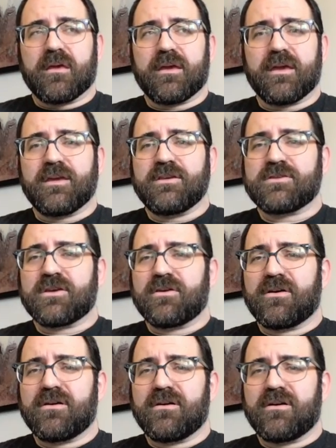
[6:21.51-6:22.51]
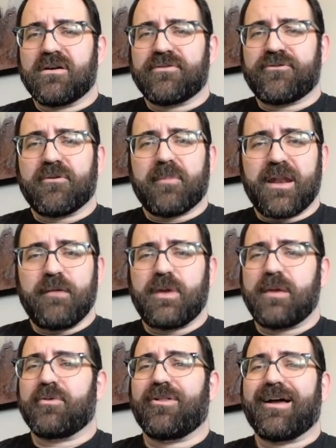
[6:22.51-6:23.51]
is for many
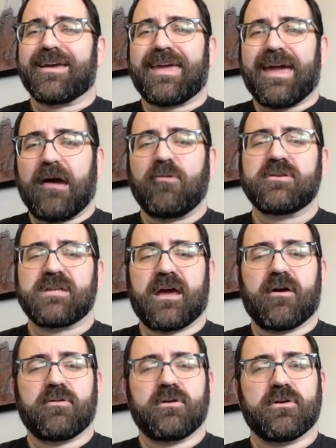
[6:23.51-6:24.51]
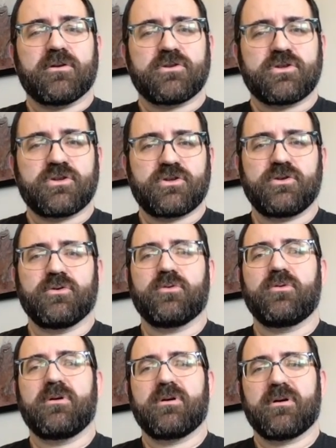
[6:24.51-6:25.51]
people a countdown
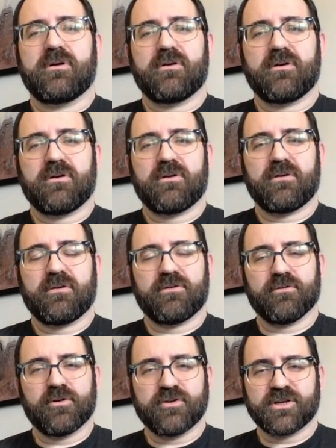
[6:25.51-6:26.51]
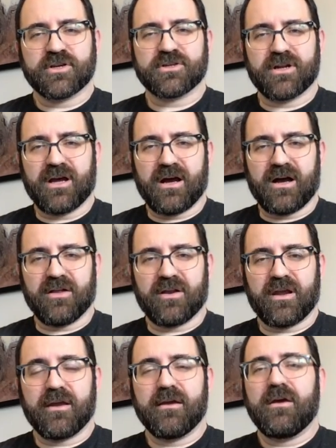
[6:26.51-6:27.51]
to the Rosh Hashanah
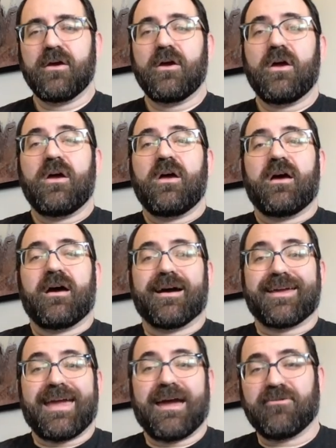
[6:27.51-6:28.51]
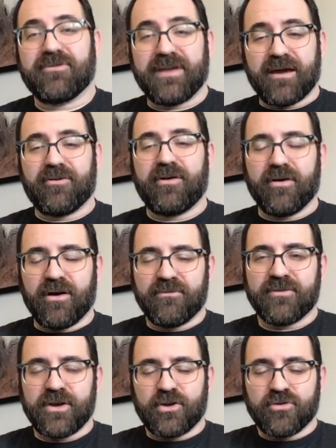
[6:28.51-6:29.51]
holiday. A countdown
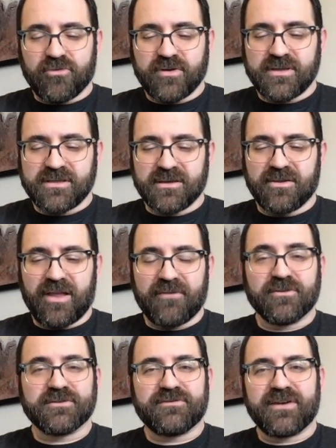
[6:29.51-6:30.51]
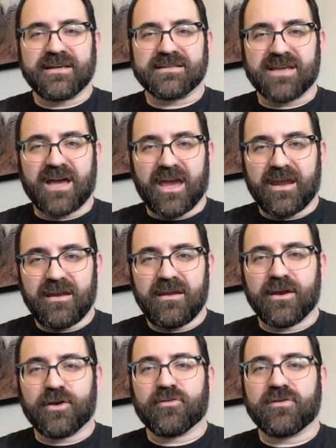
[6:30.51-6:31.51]
of increasing levels of anxiety,
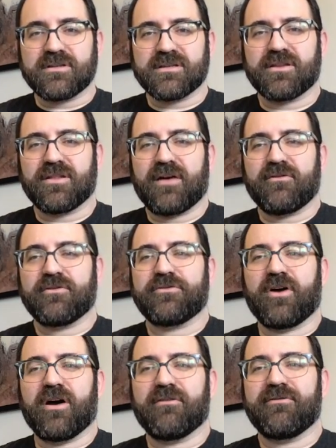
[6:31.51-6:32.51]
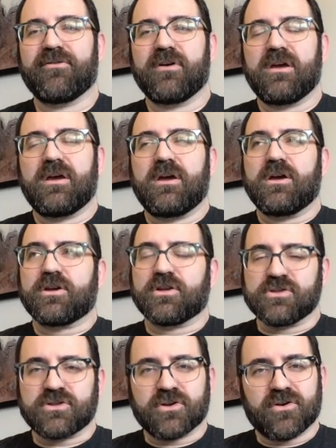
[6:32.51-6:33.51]
increasing levels of
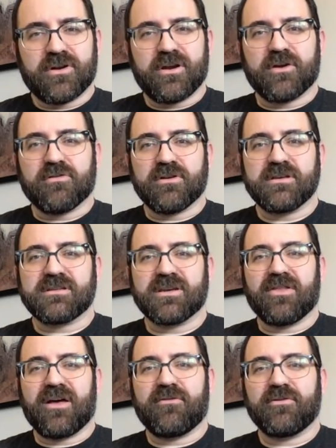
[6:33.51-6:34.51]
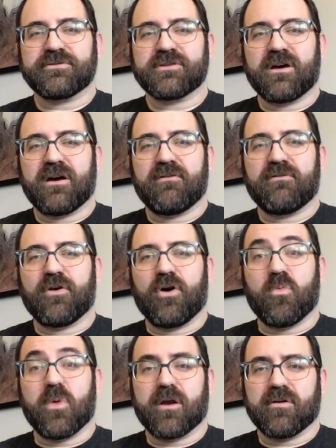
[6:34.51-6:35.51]
concern, increasing levels of
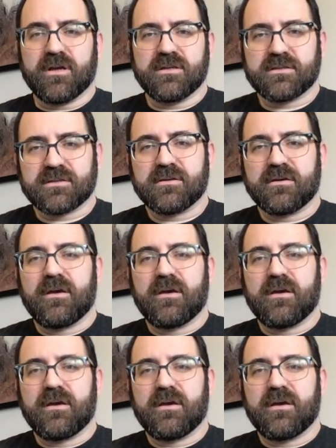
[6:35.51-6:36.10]
awareness